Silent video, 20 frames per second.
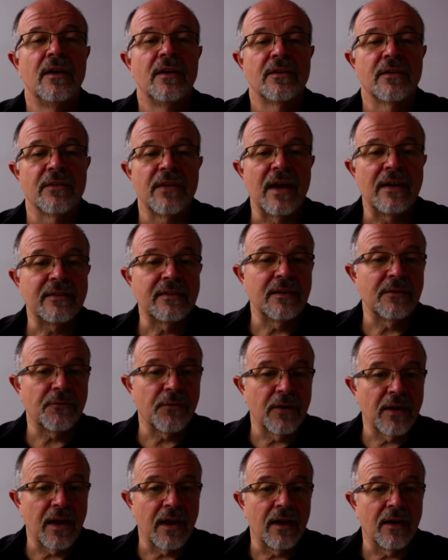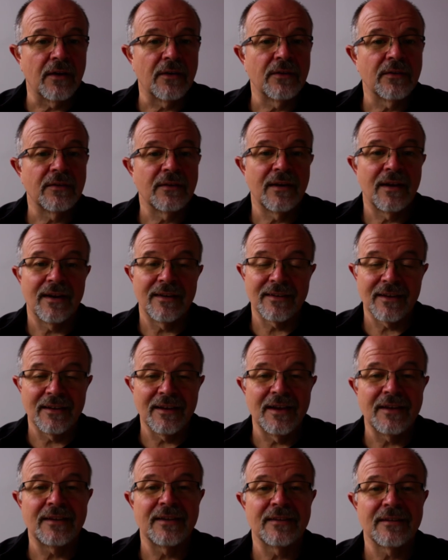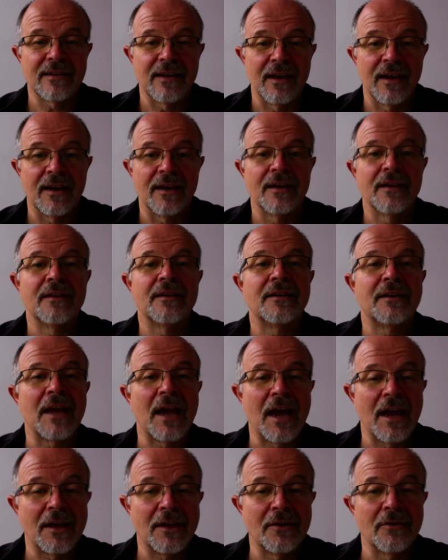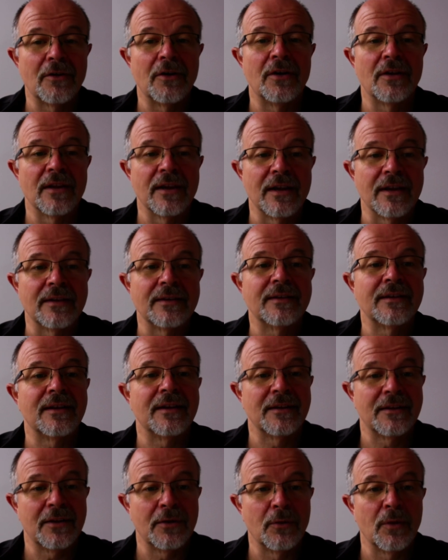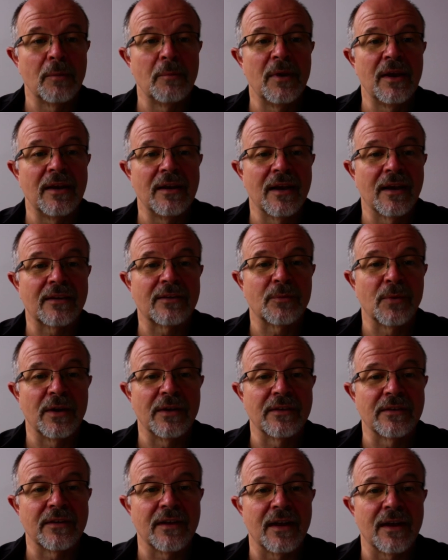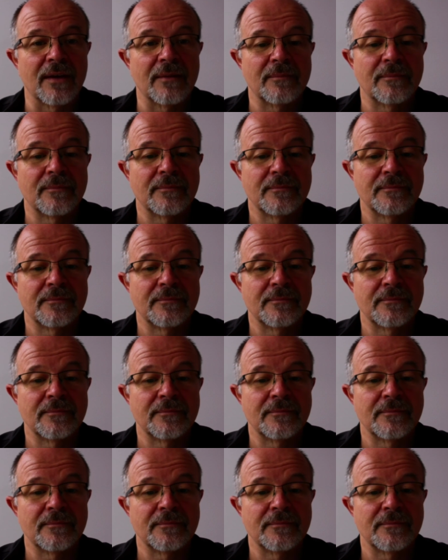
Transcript: So that's it for now, and as I like to say, tag your all it until we meet next Wednesday.